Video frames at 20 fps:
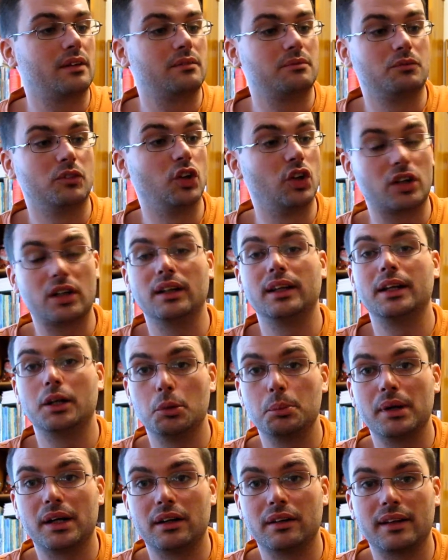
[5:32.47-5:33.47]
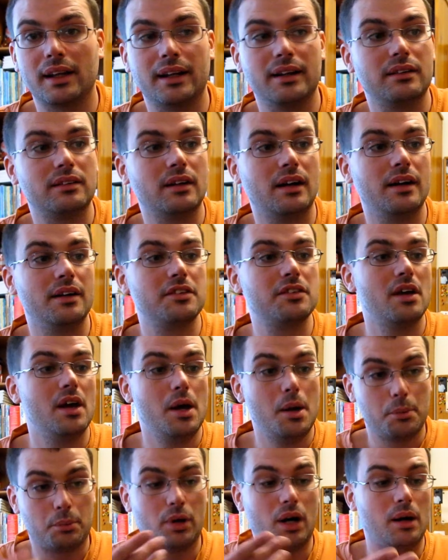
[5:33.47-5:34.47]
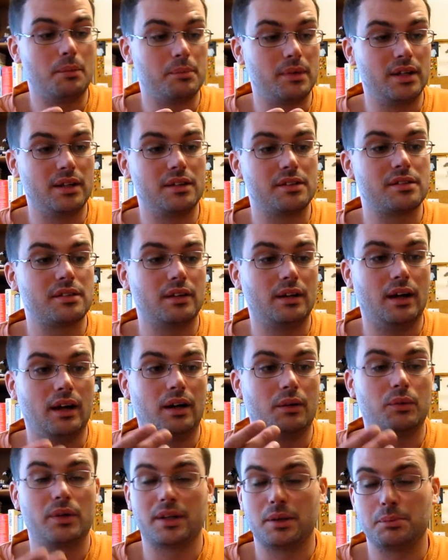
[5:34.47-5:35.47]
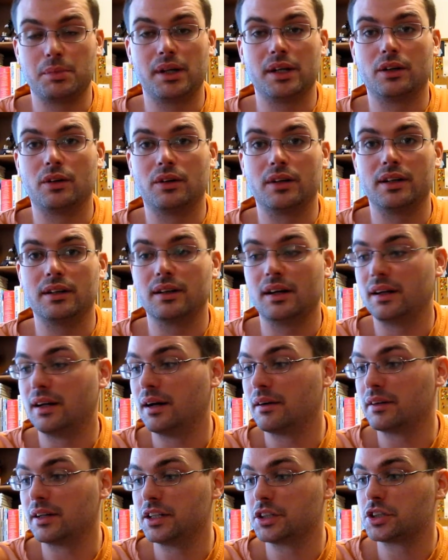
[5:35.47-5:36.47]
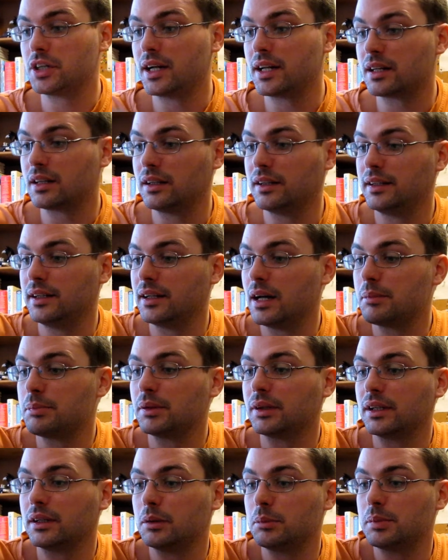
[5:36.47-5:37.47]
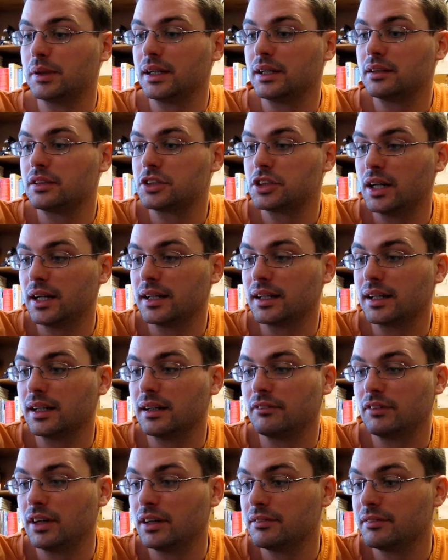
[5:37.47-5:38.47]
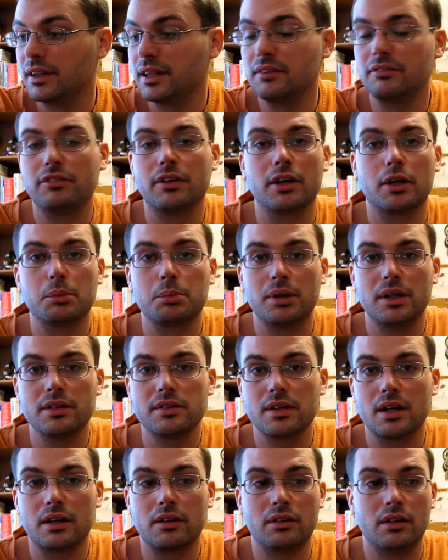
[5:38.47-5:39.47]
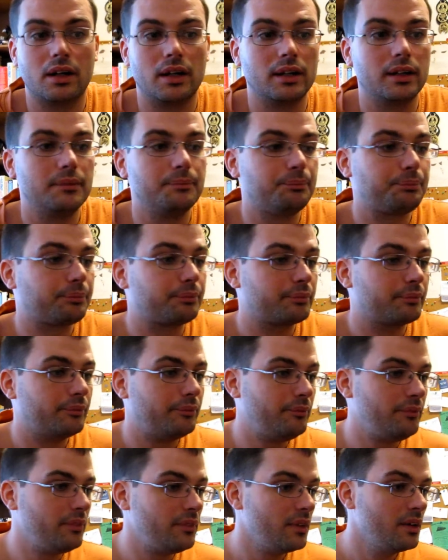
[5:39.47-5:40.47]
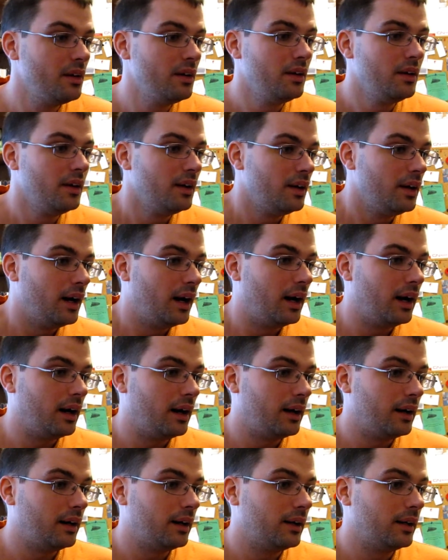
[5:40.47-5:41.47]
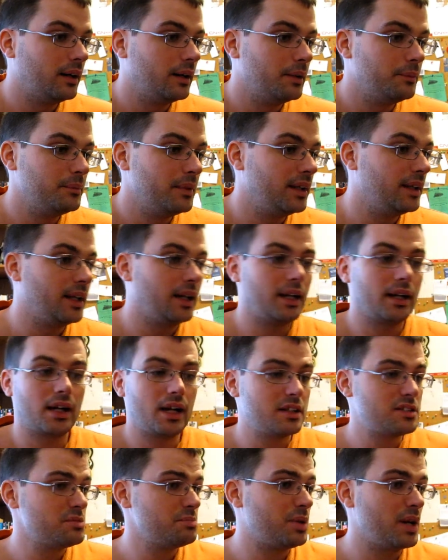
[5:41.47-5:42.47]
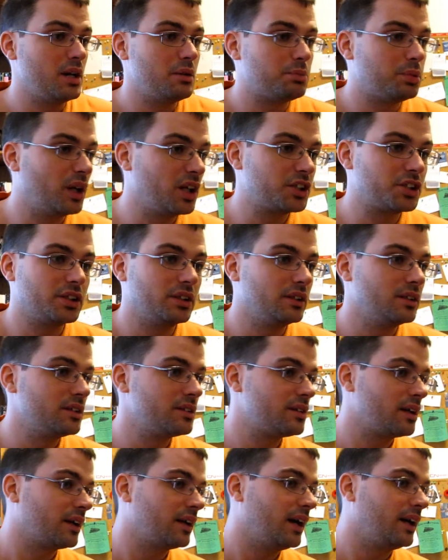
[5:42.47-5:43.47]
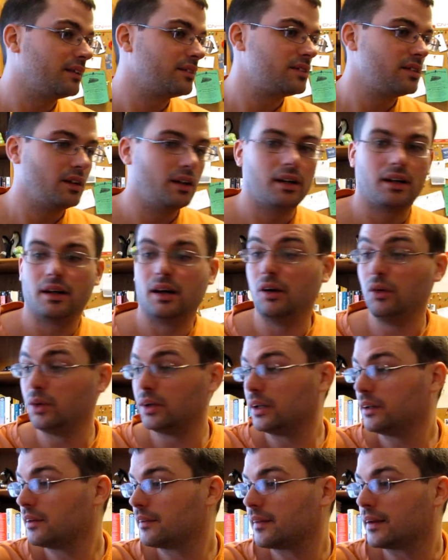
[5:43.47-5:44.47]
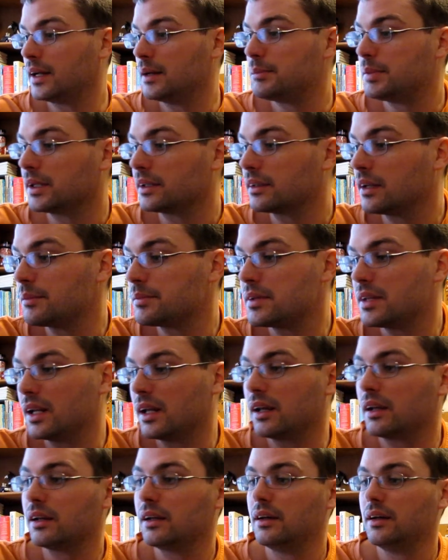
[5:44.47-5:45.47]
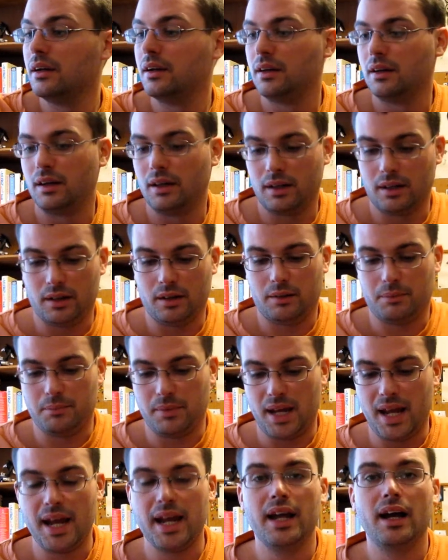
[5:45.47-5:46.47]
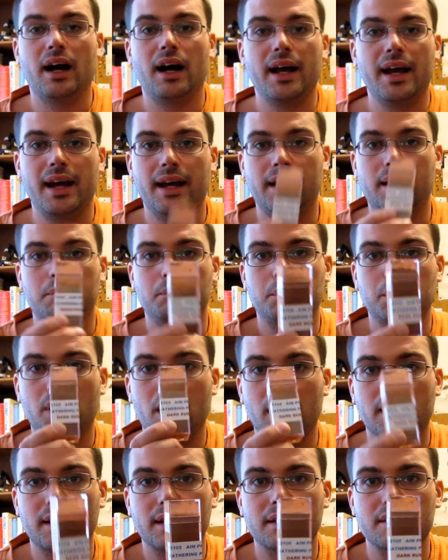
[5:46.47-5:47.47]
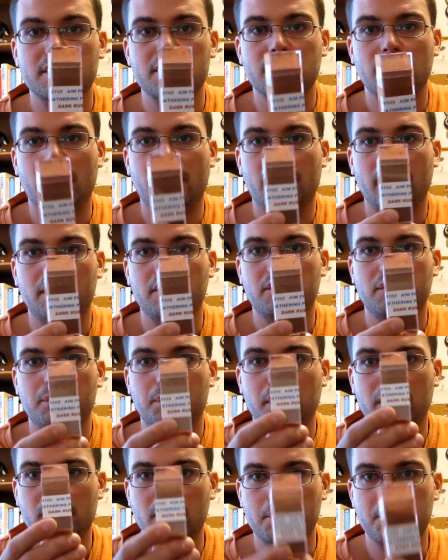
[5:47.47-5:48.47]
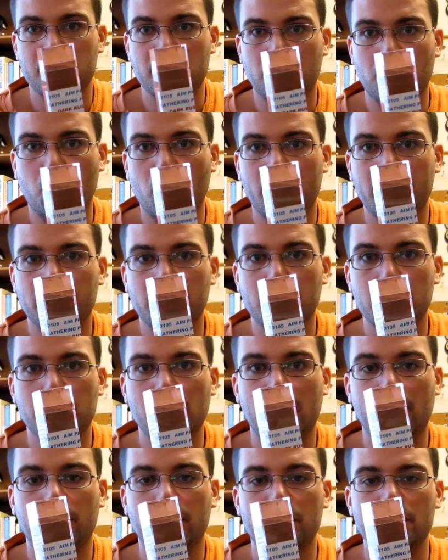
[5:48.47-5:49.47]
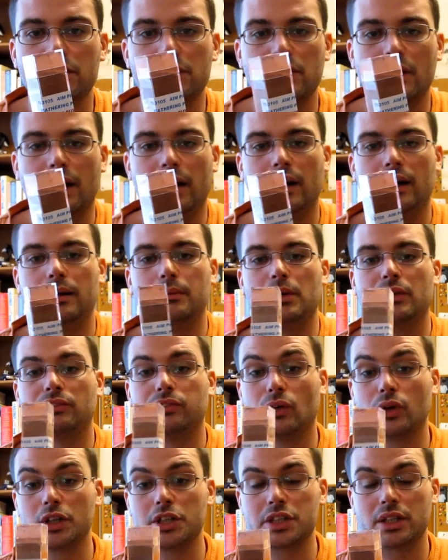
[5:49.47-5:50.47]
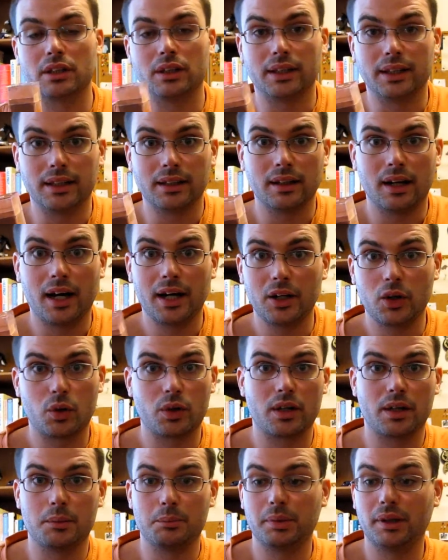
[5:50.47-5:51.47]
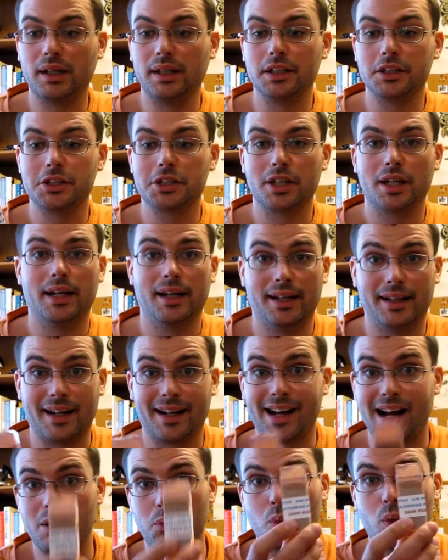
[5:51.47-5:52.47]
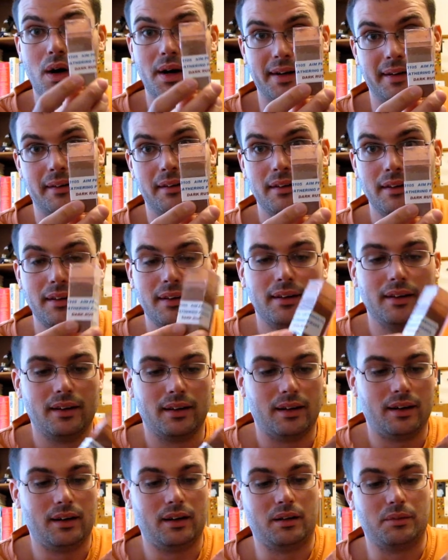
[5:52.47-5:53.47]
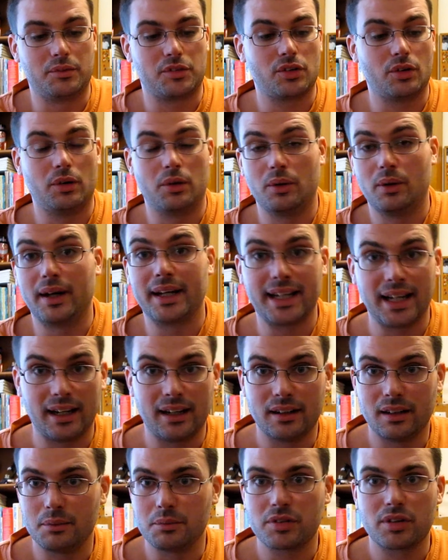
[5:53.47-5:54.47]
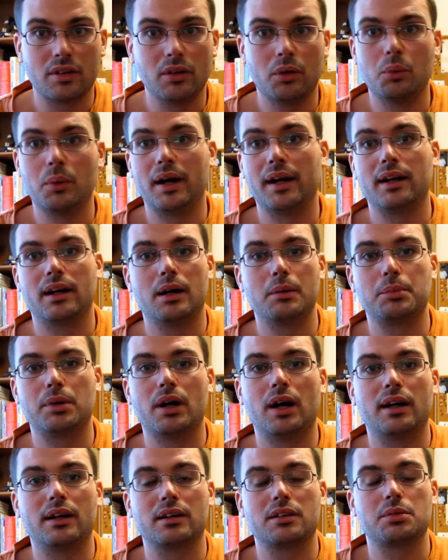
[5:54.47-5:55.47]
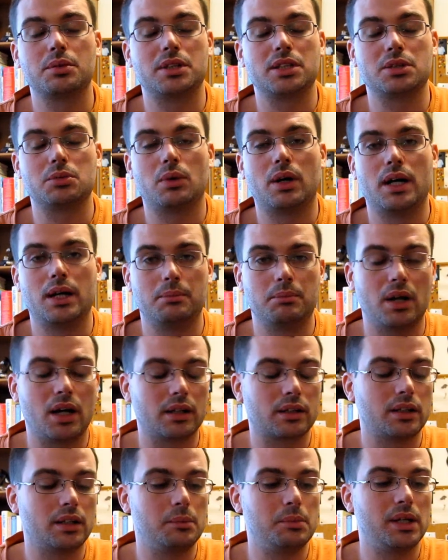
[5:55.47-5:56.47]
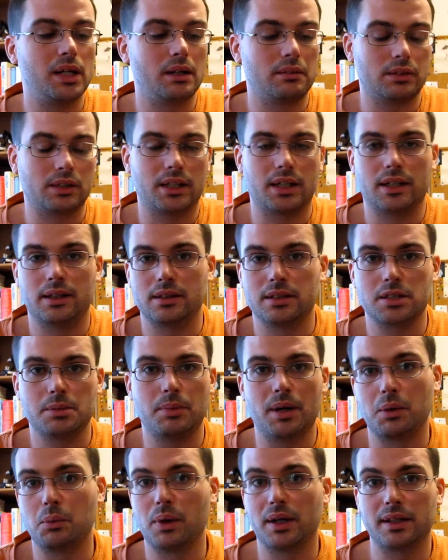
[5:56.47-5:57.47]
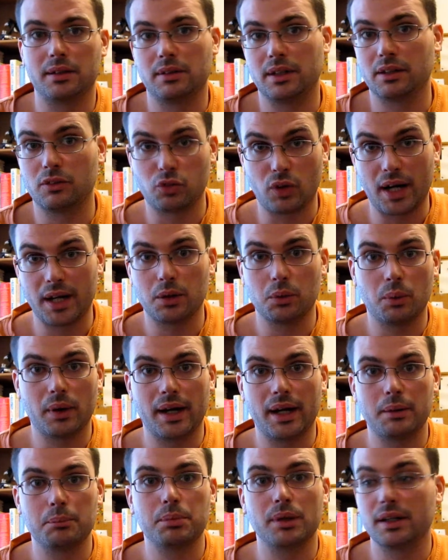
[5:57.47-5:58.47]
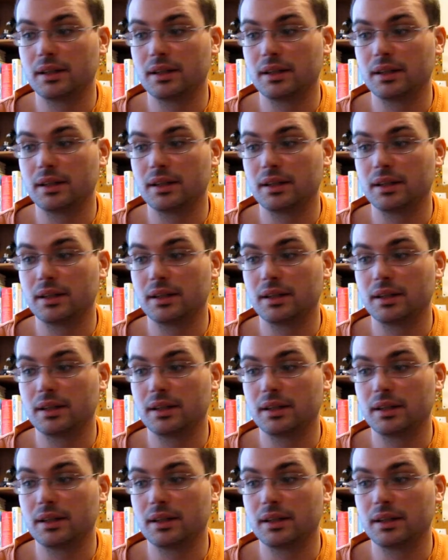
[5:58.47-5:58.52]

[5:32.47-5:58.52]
look a little better than it does. Problem is, with it being already done, I'm going to try to clean it up a little bit, try to get rid of any fingerprints that are on it. And then I got some paintbrushes. I got, oh, another thing I picked up today, AIM products. I've picked up some weathering powders. Unfortunately, I ordered a bunch and I got one. So again, I'm still waiting on products, which is why I'm not going to be able to get into my weathering right away, but